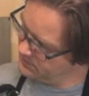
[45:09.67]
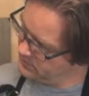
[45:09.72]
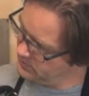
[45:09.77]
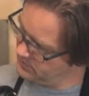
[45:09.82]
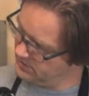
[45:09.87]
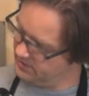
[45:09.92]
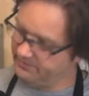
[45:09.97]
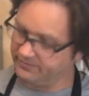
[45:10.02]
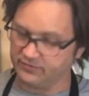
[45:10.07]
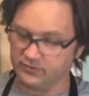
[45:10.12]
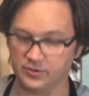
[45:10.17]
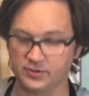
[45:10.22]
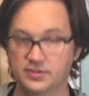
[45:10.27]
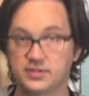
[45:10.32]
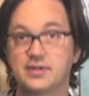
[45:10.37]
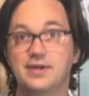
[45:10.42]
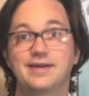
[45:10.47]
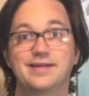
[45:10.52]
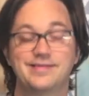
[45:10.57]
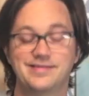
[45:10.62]
Well, of course
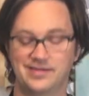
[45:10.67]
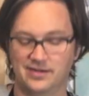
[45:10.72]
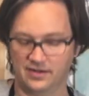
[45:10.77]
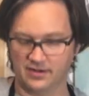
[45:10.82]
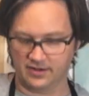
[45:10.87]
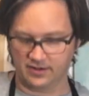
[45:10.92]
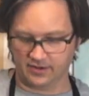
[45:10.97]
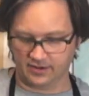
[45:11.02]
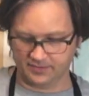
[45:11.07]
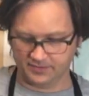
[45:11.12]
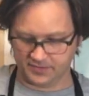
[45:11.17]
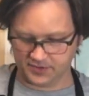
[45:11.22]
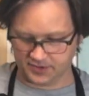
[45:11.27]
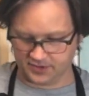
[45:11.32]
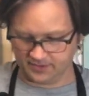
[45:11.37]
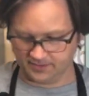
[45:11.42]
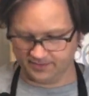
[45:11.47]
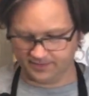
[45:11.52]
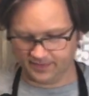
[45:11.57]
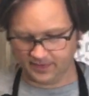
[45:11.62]
you can't see it at all,
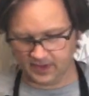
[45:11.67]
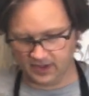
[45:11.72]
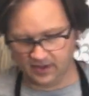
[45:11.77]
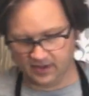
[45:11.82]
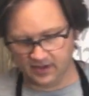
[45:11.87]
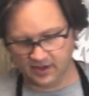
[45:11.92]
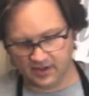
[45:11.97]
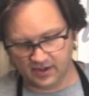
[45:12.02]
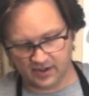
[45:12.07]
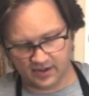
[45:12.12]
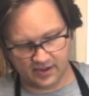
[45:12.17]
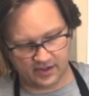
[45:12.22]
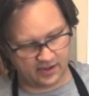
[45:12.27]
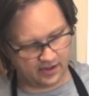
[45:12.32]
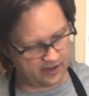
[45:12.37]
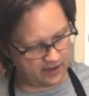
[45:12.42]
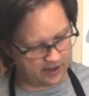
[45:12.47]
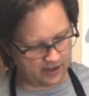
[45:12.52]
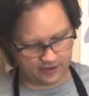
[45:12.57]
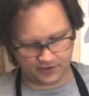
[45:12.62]
so
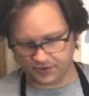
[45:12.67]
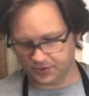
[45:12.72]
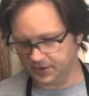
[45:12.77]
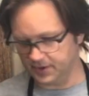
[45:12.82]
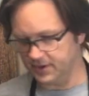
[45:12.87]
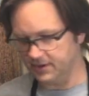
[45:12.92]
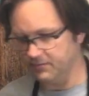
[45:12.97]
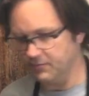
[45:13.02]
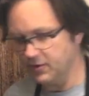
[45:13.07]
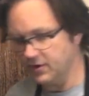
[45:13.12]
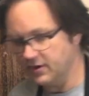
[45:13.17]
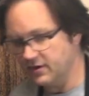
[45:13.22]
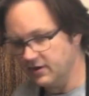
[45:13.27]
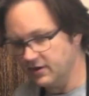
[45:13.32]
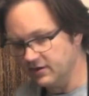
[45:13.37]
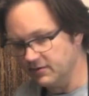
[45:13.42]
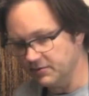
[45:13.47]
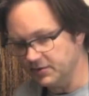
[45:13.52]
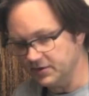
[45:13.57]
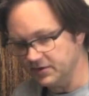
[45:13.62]
or I'll do it on one of the
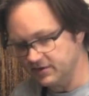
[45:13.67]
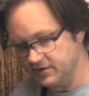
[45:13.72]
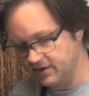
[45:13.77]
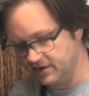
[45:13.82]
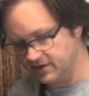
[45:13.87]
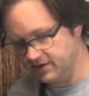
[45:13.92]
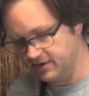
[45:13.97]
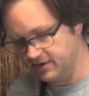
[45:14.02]
other ones.